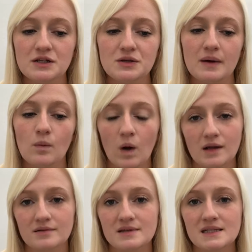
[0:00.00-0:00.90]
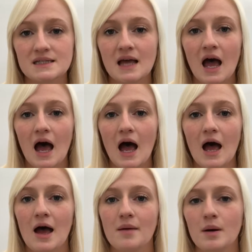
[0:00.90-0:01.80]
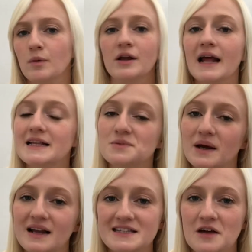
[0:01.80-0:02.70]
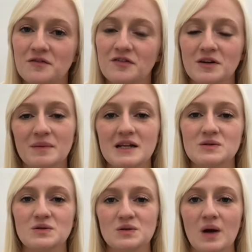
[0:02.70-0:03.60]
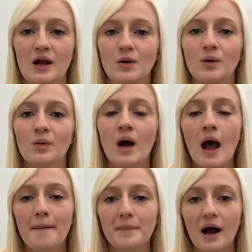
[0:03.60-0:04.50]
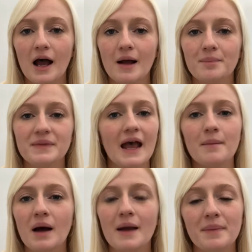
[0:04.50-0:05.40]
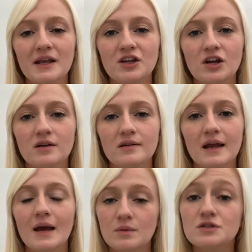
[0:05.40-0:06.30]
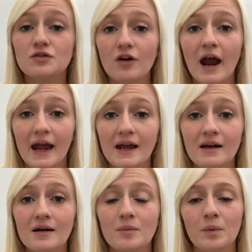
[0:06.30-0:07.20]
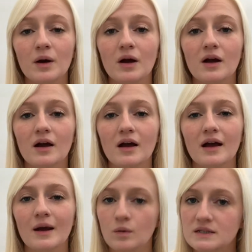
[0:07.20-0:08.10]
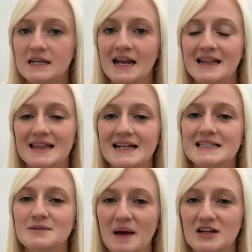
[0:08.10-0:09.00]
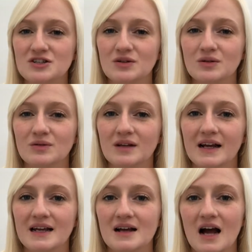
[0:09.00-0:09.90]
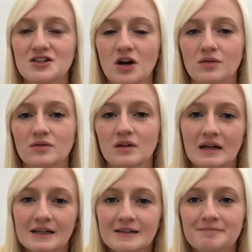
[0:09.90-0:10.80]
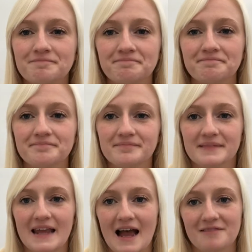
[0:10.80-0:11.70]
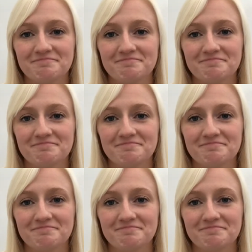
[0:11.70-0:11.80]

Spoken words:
do it once, and we only had to wait like 10-15 minutes, which is quite cool. But yeah, in my opinion, it was great, but it wasn't anything special. Like, I don't, yeah.